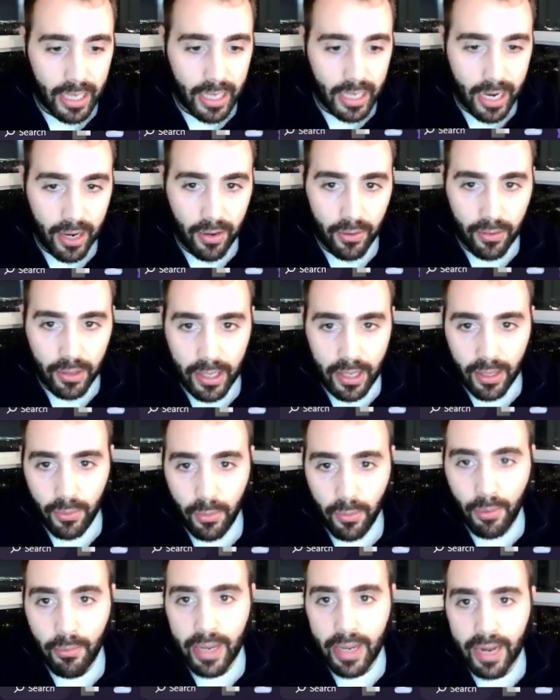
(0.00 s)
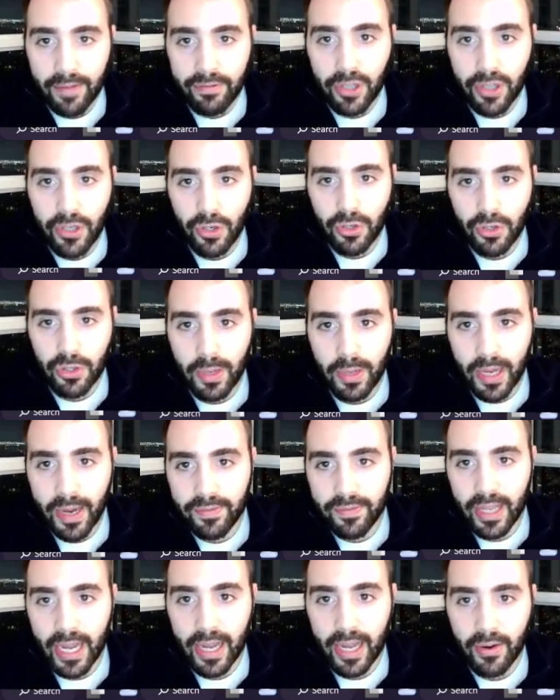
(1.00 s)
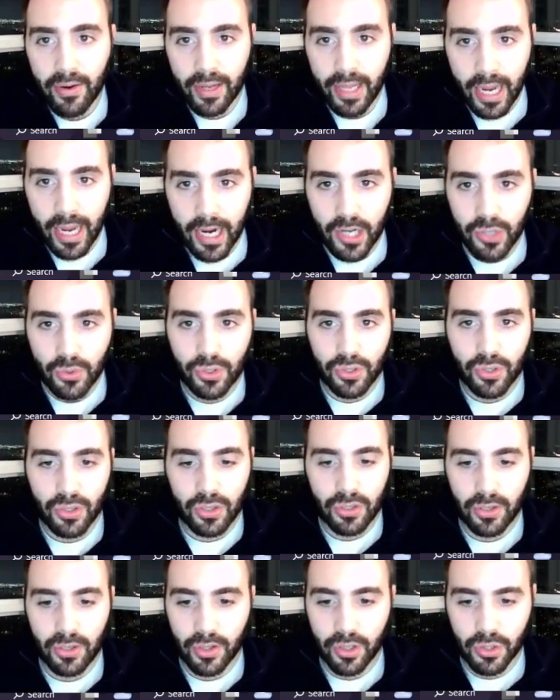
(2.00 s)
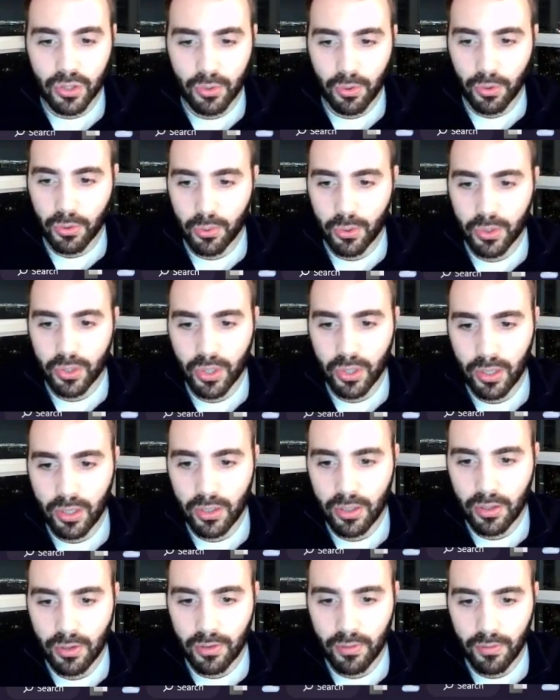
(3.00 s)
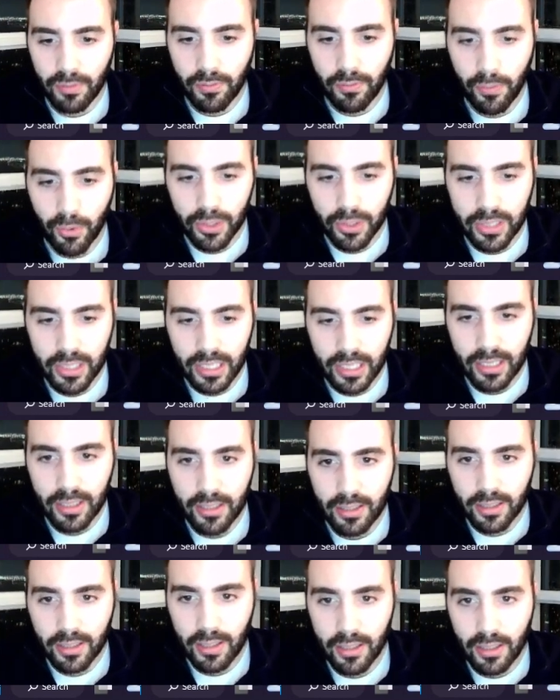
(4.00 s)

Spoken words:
Now, what we have to do is we have to add our cash return to this growth return, 14